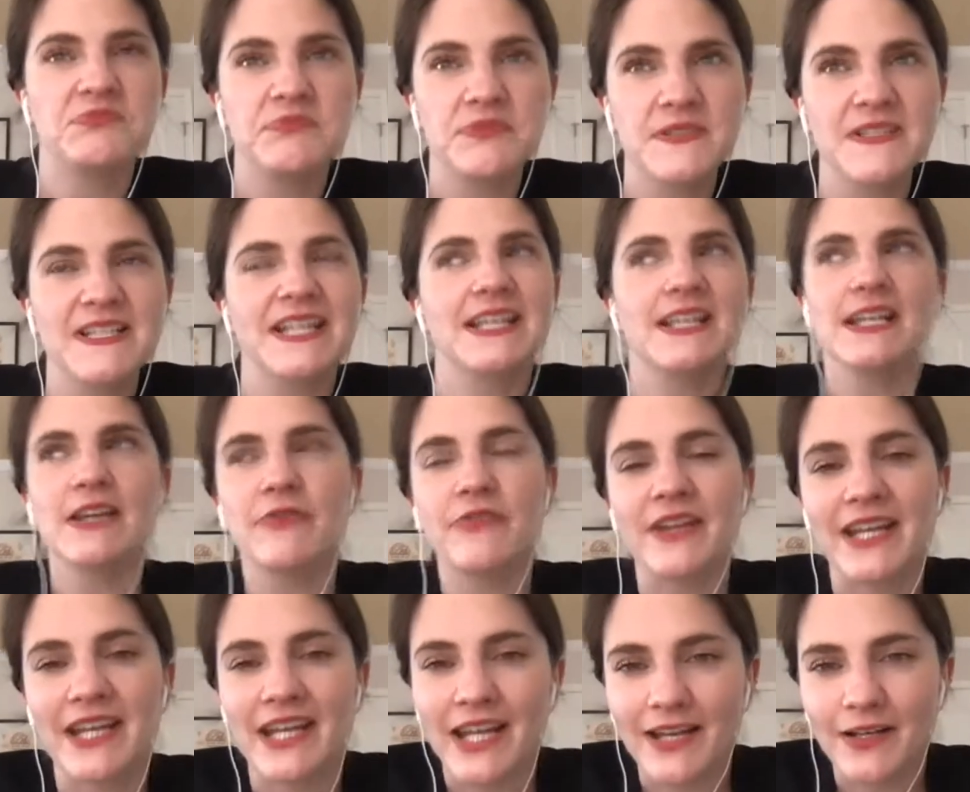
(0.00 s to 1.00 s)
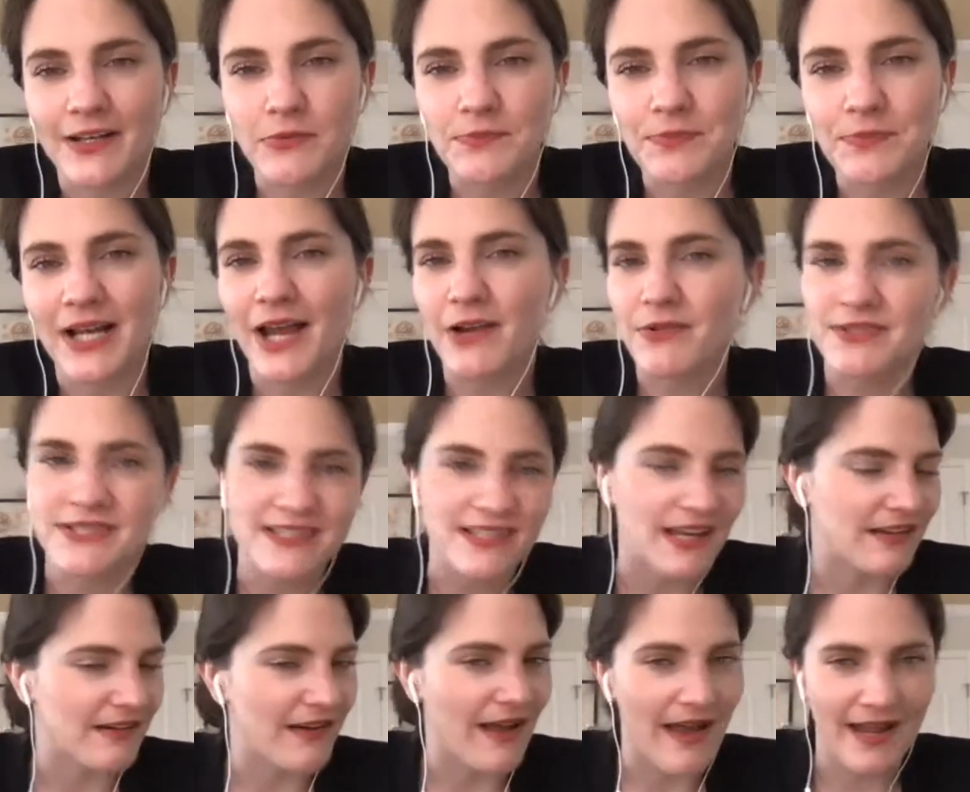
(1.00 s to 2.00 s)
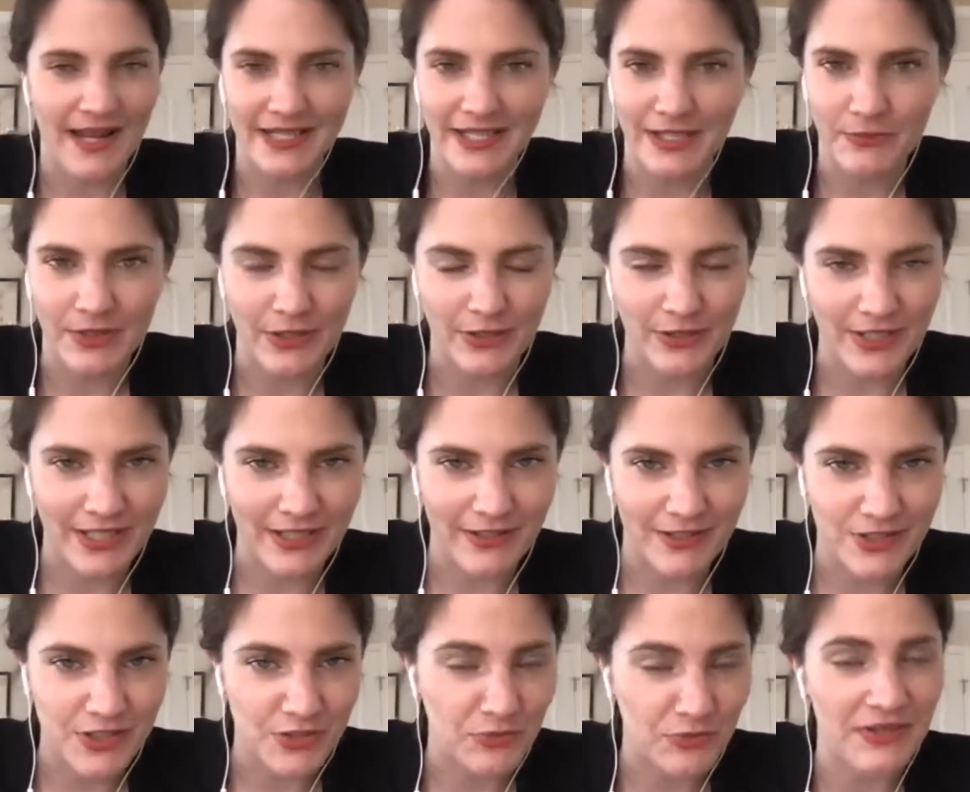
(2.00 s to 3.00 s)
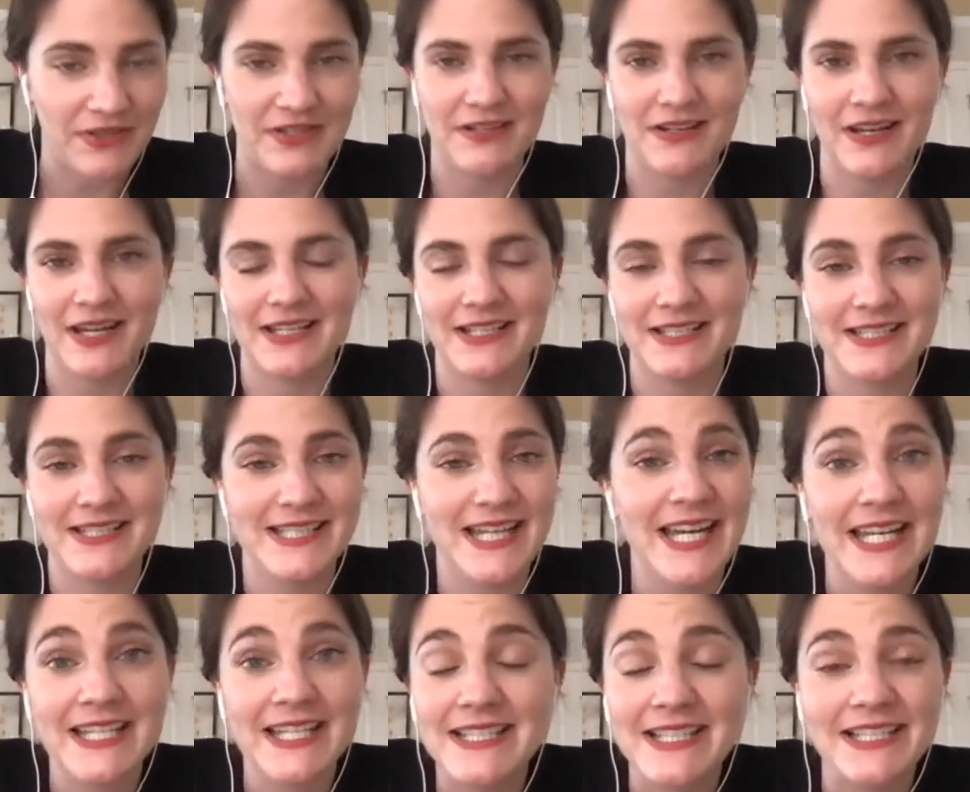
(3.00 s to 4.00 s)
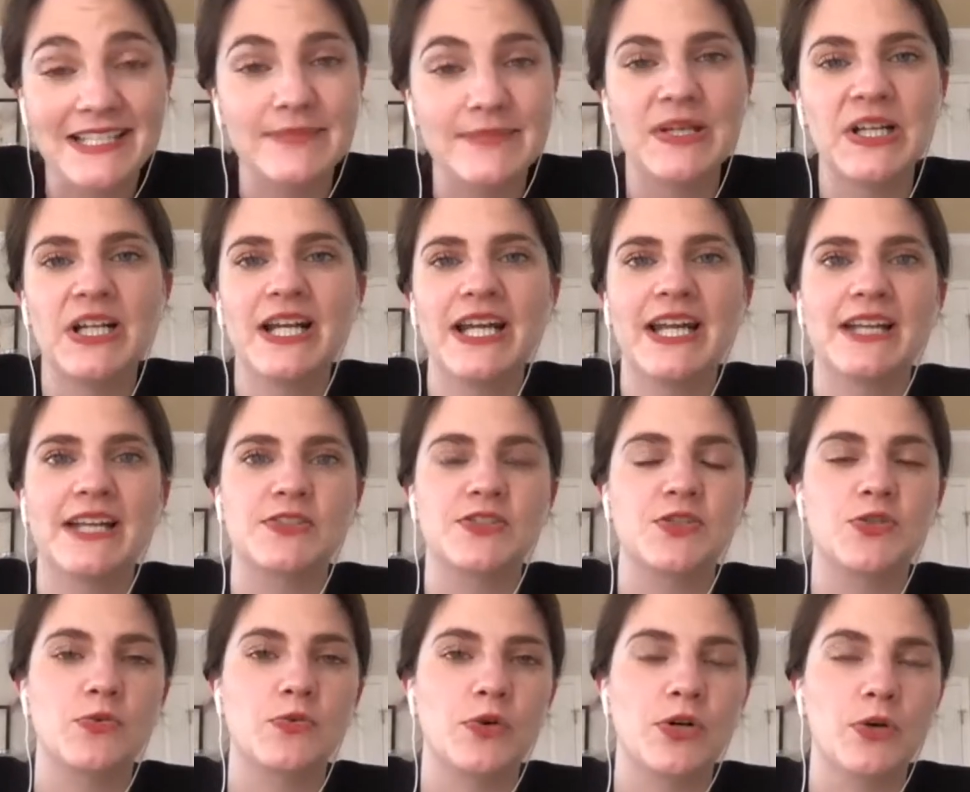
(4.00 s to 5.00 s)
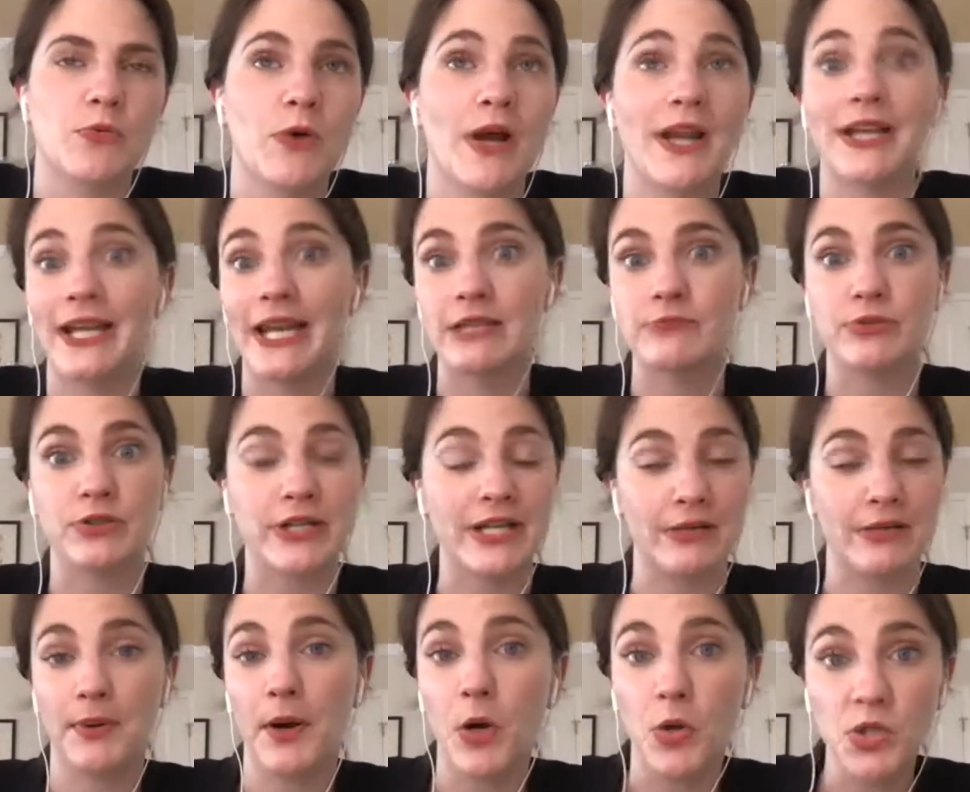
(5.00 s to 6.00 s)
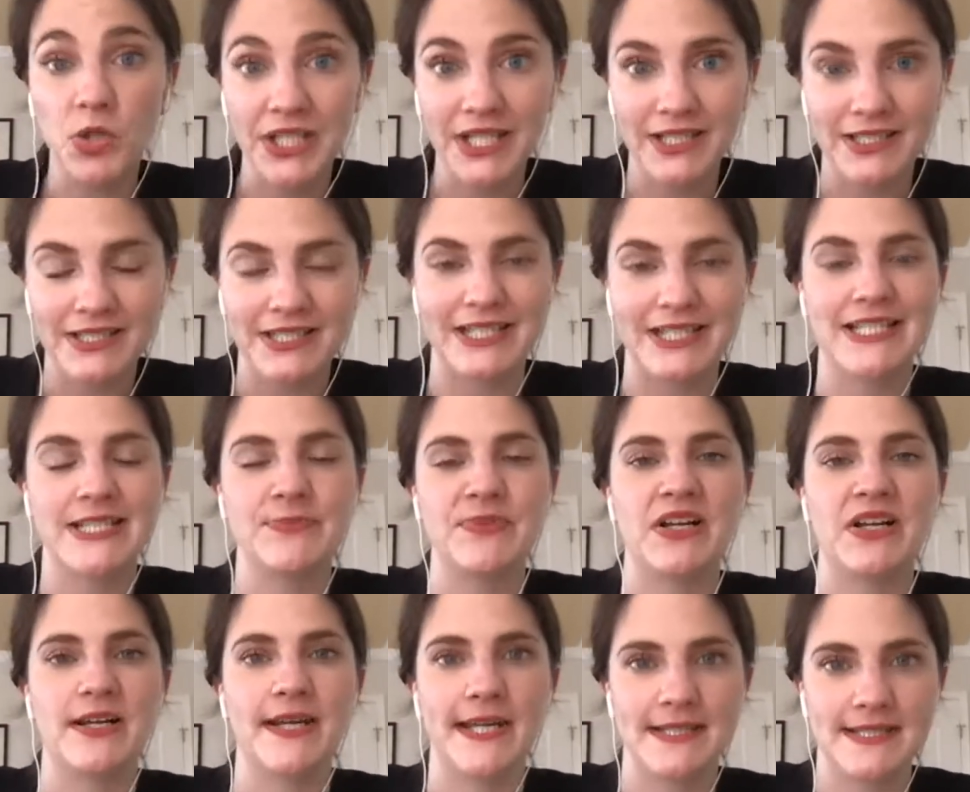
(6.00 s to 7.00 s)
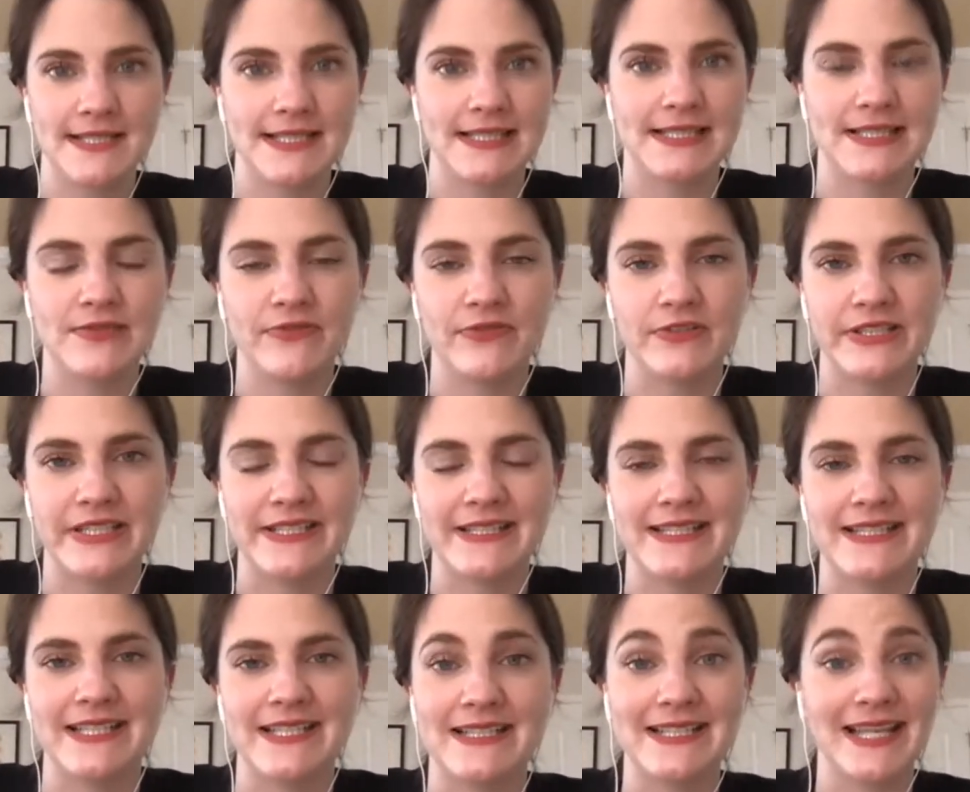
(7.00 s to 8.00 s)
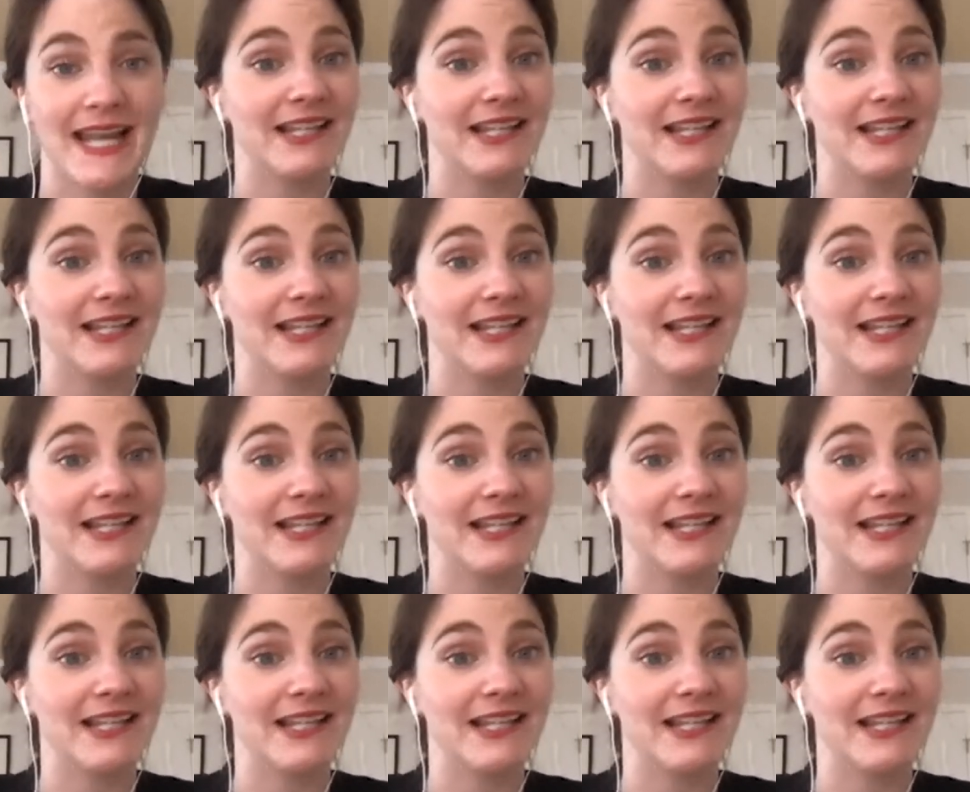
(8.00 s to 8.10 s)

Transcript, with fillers: significant, but I would say not anywhere near to what the United States experienced or what neighboring Poland experiences, for instance.